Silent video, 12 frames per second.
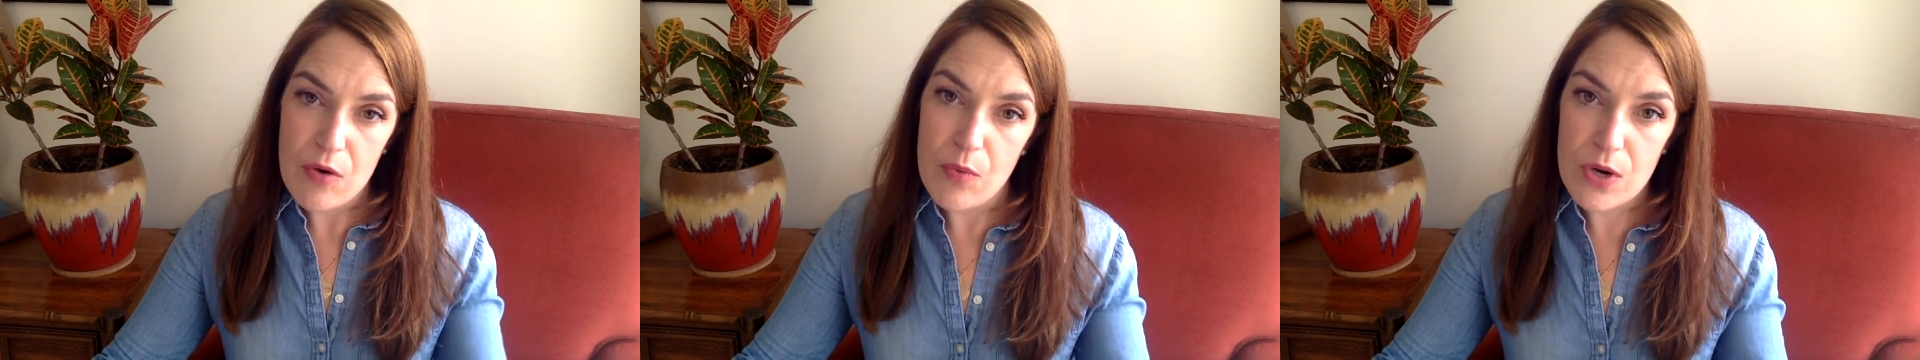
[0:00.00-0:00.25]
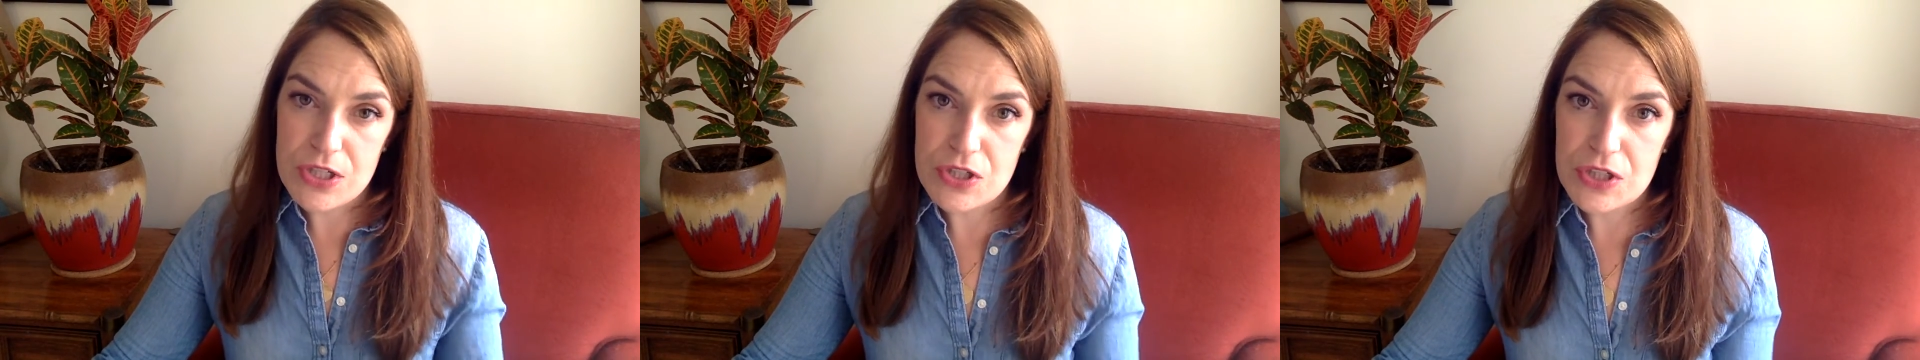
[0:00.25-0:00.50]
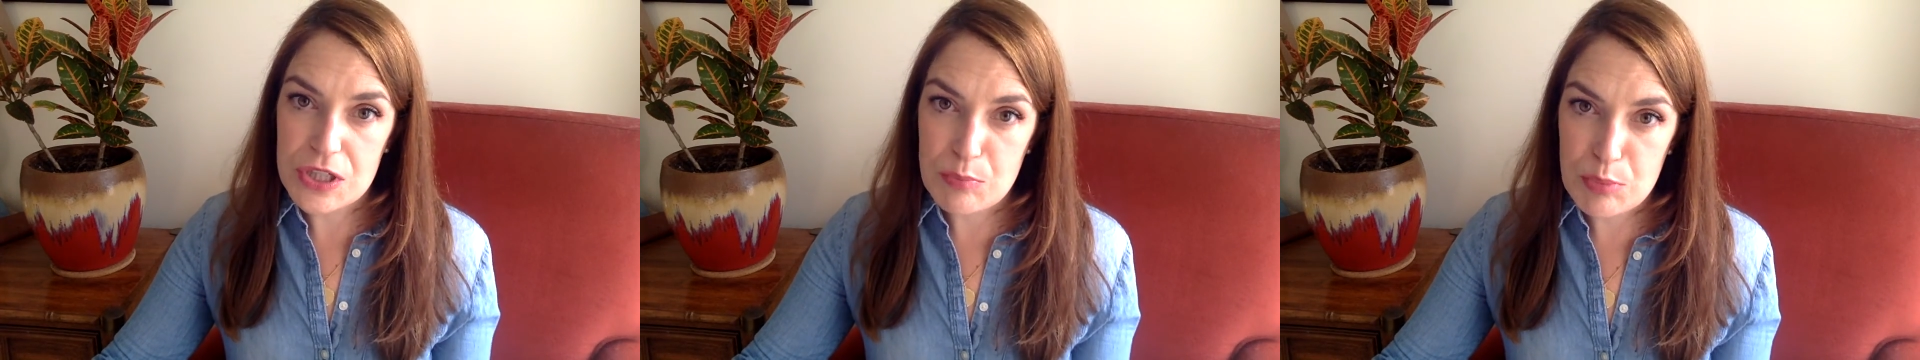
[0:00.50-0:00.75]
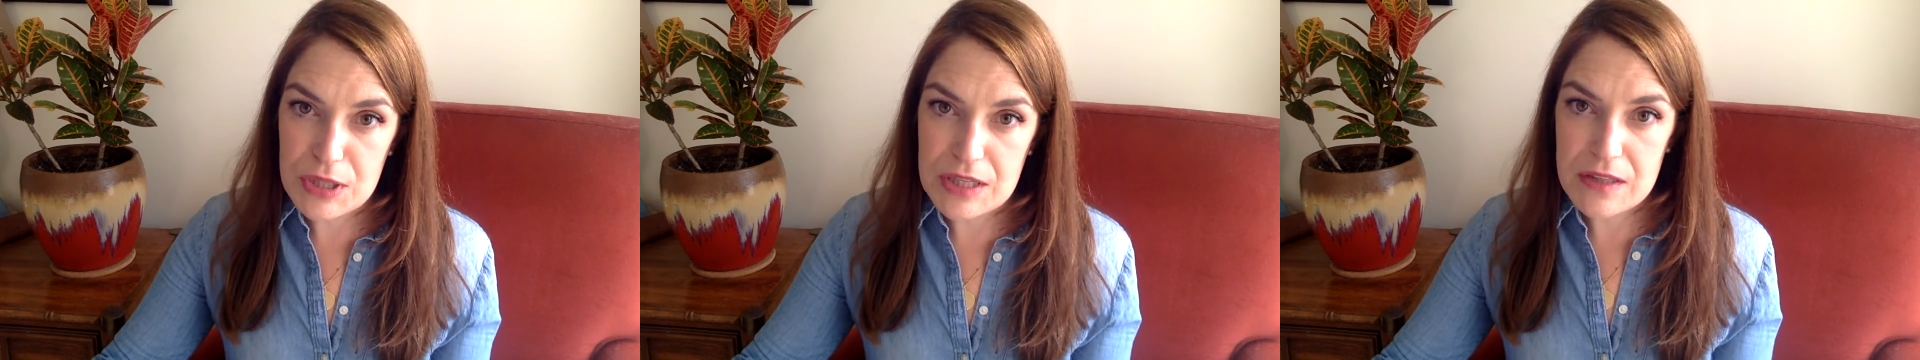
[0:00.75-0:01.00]
I want you to
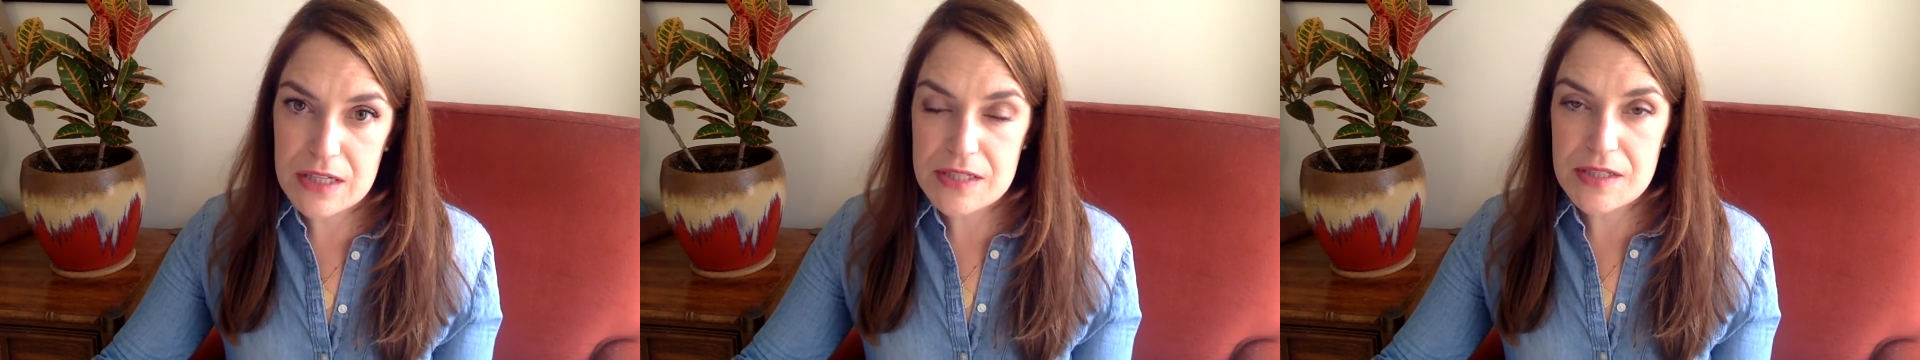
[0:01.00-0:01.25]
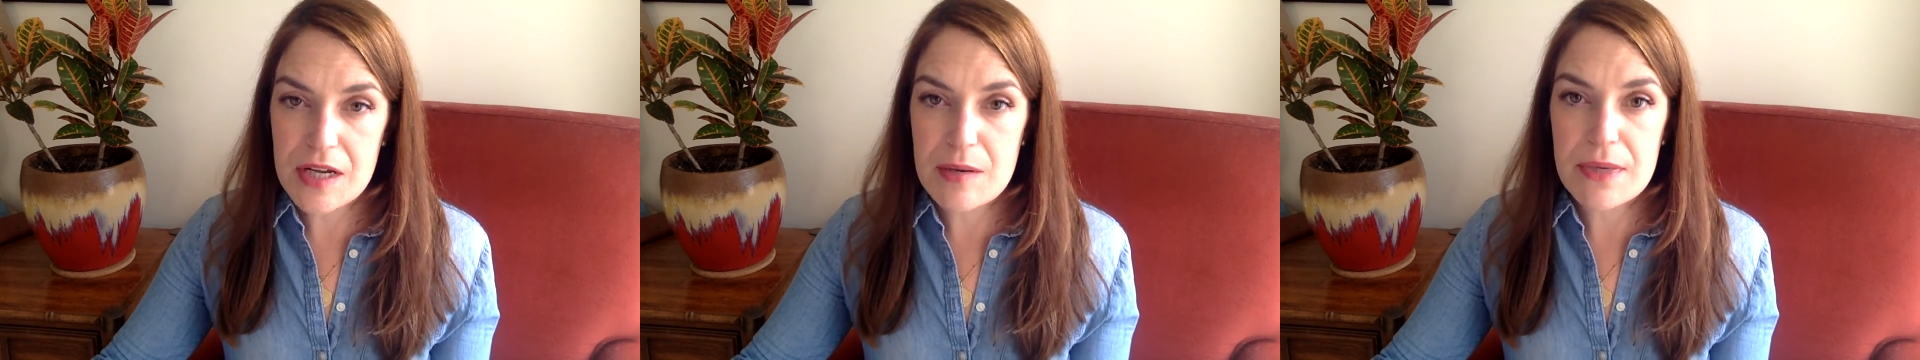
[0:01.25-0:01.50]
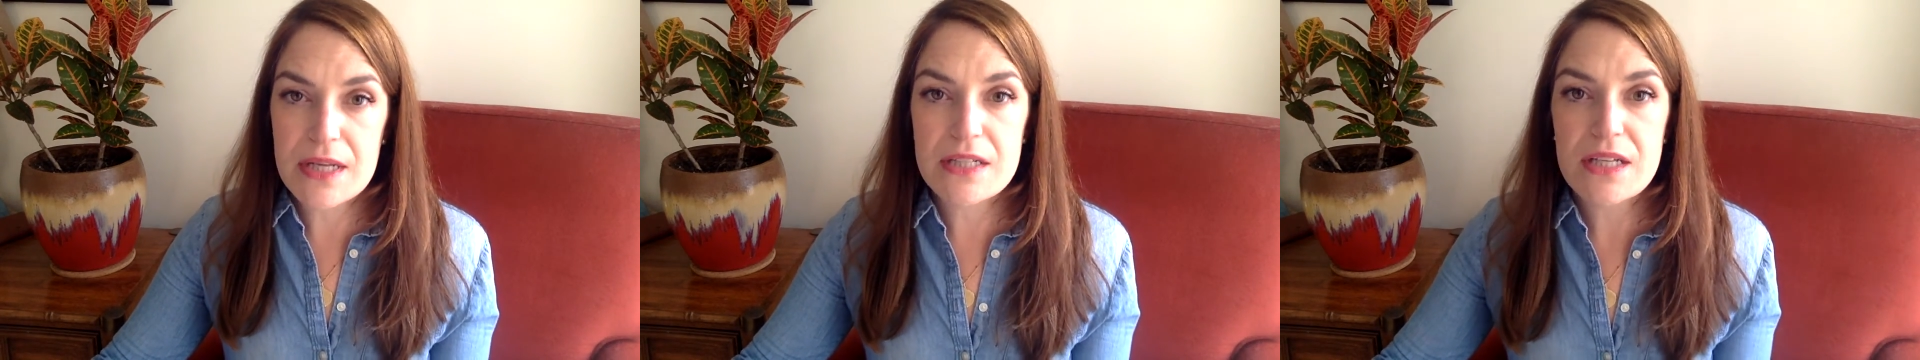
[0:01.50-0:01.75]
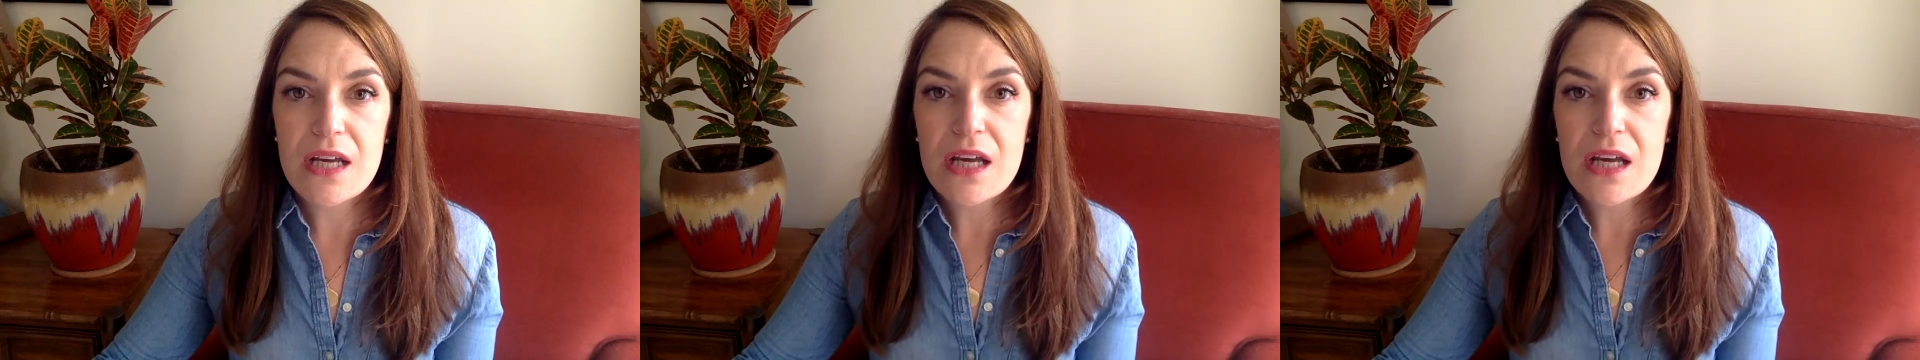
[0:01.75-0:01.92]
complete the assignment,